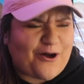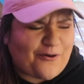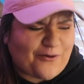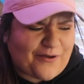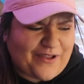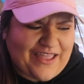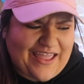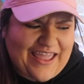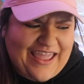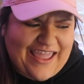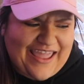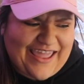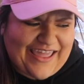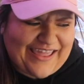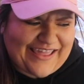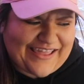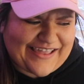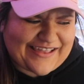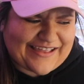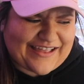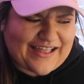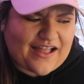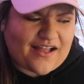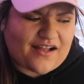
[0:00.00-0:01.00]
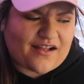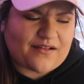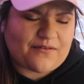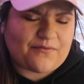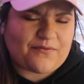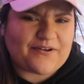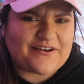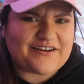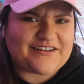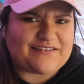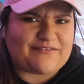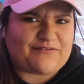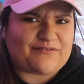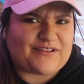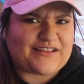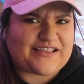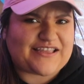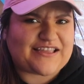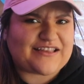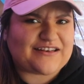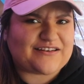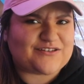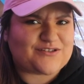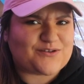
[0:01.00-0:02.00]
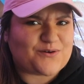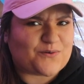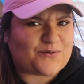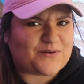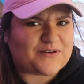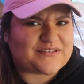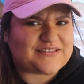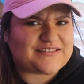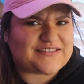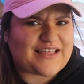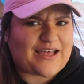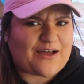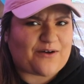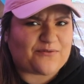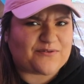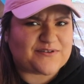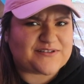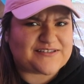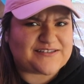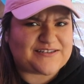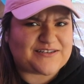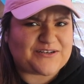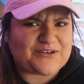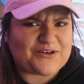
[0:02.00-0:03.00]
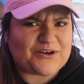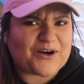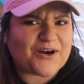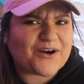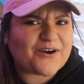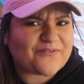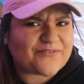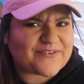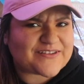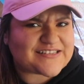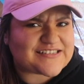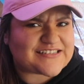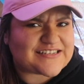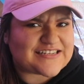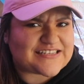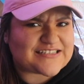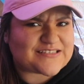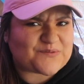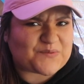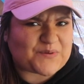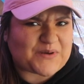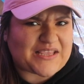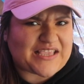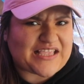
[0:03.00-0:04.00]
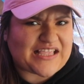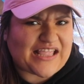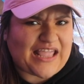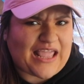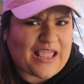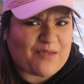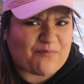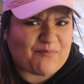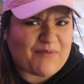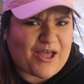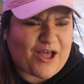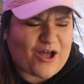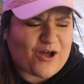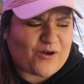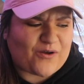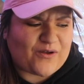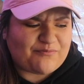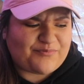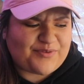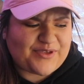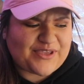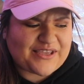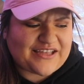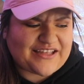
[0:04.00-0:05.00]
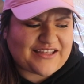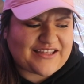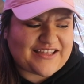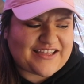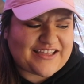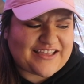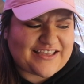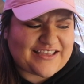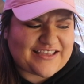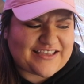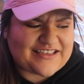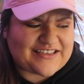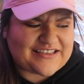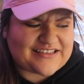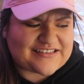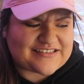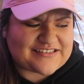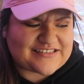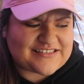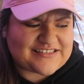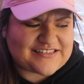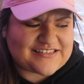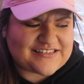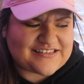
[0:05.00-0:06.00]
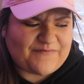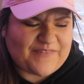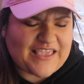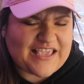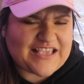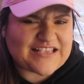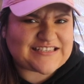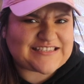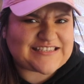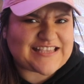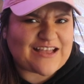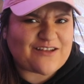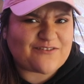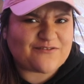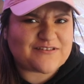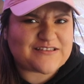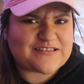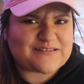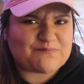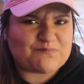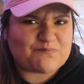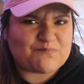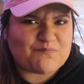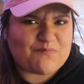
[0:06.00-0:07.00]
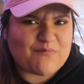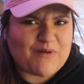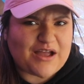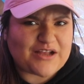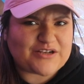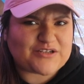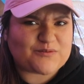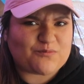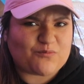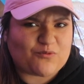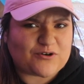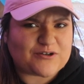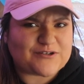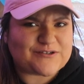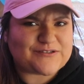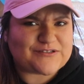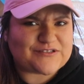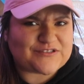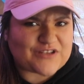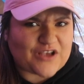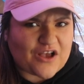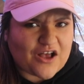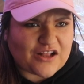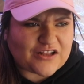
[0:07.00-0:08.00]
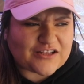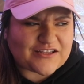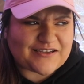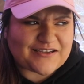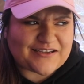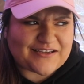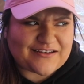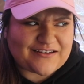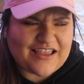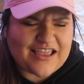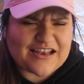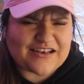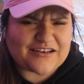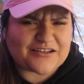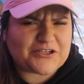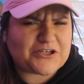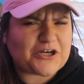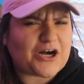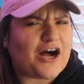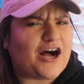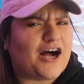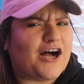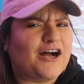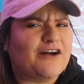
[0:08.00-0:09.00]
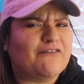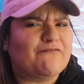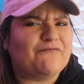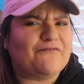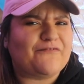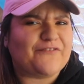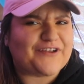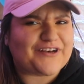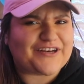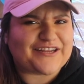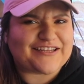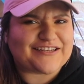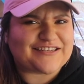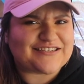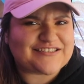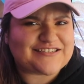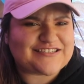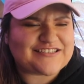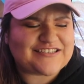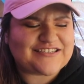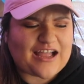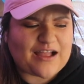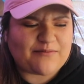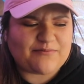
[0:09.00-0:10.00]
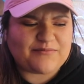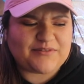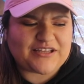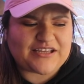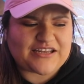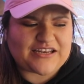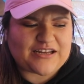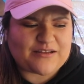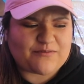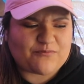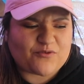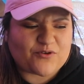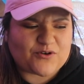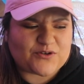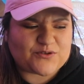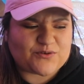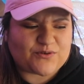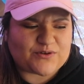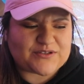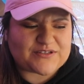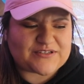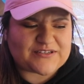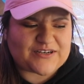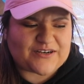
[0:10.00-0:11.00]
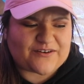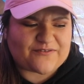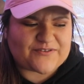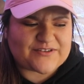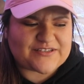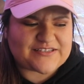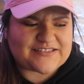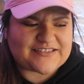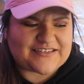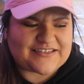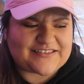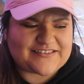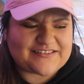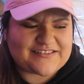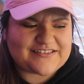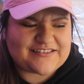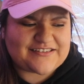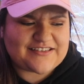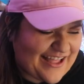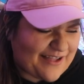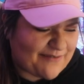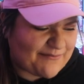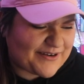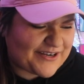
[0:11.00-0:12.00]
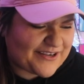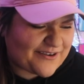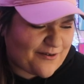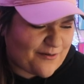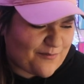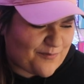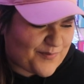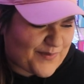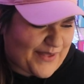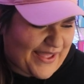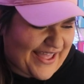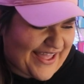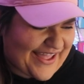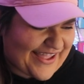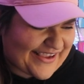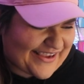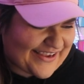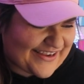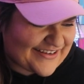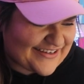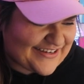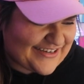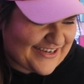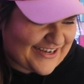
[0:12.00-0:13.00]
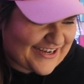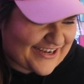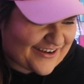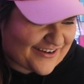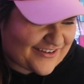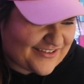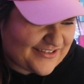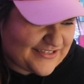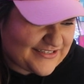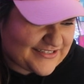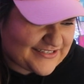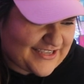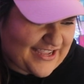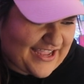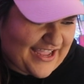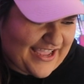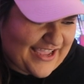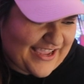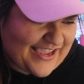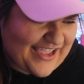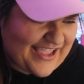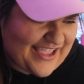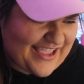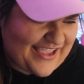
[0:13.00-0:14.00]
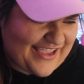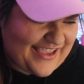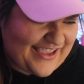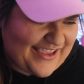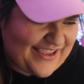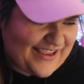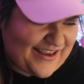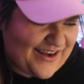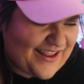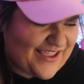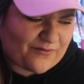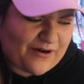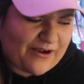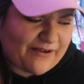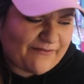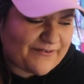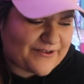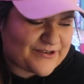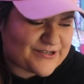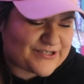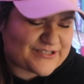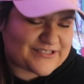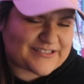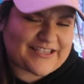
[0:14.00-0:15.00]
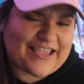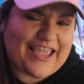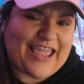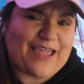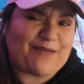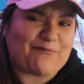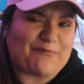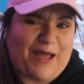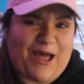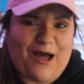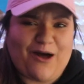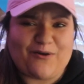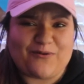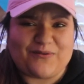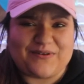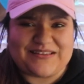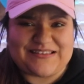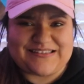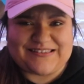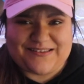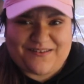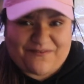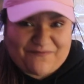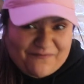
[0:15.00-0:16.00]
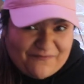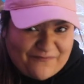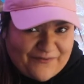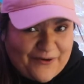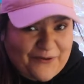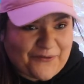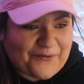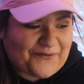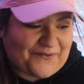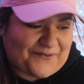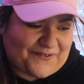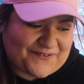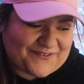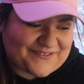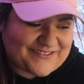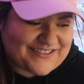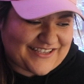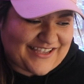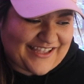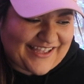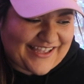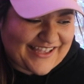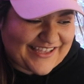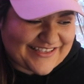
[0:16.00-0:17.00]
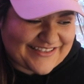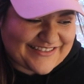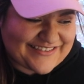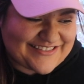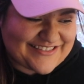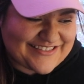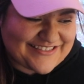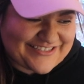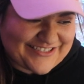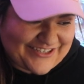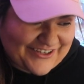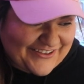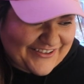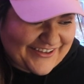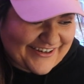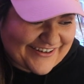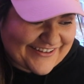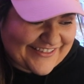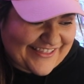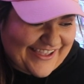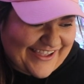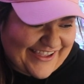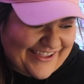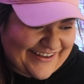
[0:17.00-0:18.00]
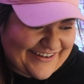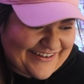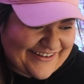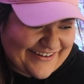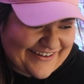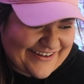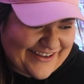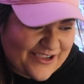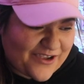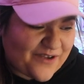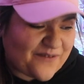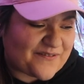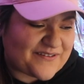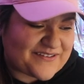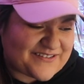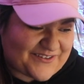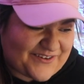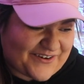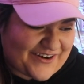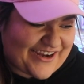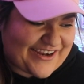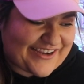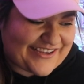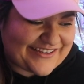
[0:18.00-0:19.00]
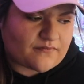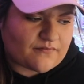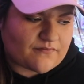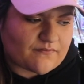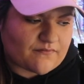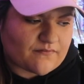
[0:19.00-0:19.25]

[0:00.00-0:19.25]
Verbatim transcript: Okay, I want to lean towards that was nervousness when he came out because he sounds much more solid and confident. I'm leaning more towards nervousness. I'm gonna go back. I need to hear this guy again. Rafa just came out with some vocals, guys. Did y'all hear that? It was great.